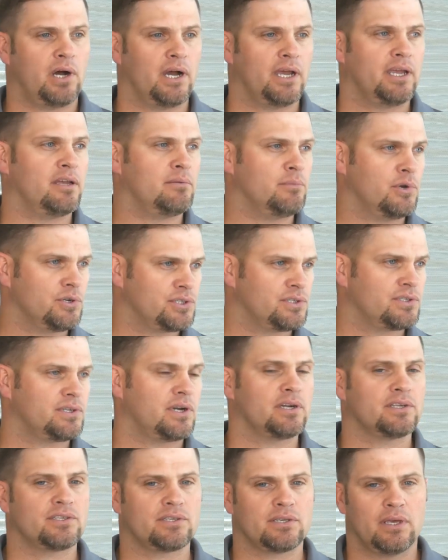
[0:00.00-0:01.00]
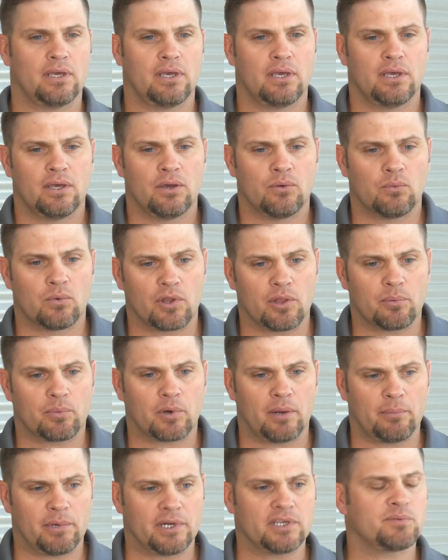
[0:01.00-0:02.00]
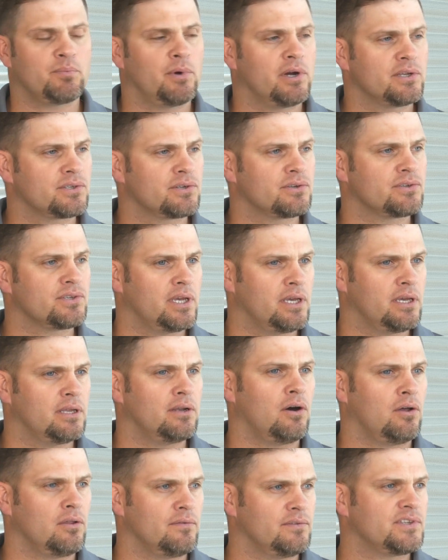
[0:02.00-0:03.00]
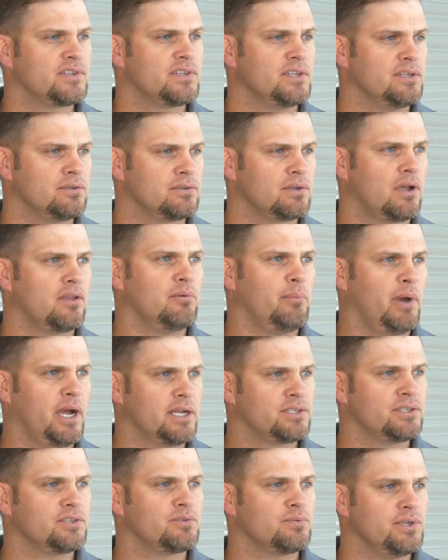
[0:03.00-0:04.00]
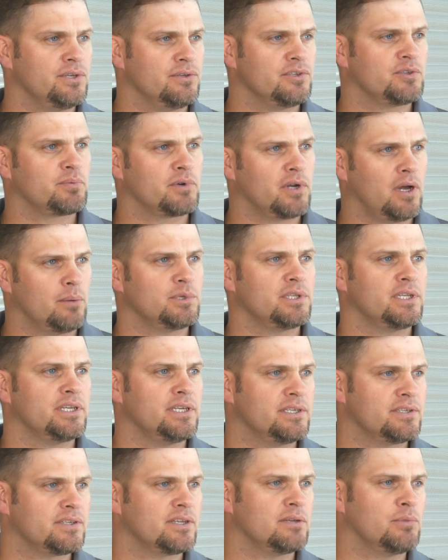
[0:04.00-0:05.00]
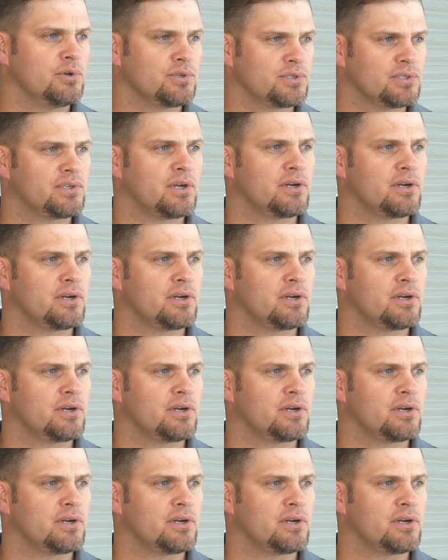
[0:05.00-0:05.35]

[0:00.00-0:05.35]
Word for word: by In Motion Targets, one of the primary sponsors, and all of the steel at all the matches we use predominantly is In Motion